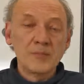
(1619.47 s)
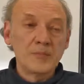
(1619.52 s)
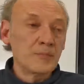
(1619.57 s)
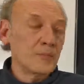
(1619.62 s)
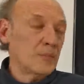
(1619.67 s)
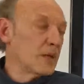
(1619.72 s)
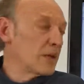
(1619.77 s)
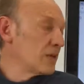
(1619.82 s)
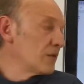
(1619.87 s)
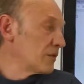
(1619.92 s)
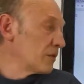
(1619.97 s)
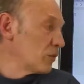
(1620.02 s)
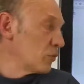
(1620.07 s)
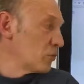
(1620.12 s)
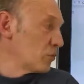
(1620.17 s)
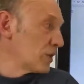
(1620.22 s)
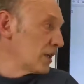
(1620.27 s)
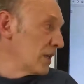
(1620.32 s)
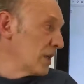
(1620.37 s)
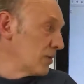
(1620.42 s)

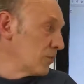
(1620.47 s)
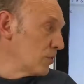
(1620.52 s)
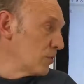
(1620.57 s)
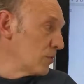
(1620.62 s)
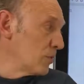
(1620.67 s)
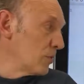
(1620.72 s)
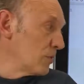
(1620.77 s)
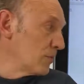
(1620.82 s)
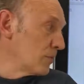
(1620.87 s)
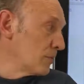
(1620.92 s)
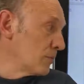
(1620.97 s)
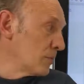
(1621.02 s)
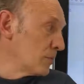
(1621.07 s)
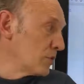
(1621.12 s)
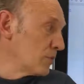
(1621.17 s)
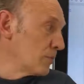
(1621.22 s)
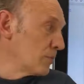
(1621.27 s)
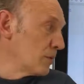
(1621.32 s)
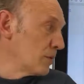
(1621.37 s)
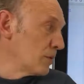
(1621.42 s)
baseload capable,
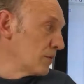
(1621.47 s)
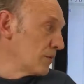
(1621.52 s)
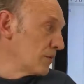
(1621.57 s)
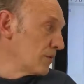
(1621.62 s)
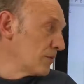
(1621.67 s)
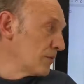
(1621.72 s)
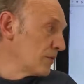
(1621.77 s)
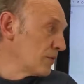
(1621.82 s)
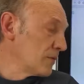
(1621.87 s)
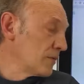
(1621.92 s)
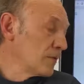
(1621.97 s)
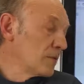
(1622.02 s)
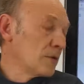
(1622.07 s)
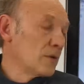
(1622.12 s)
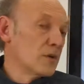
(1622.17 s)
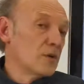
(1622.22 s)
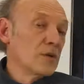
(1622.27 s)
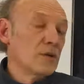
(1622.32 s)
which means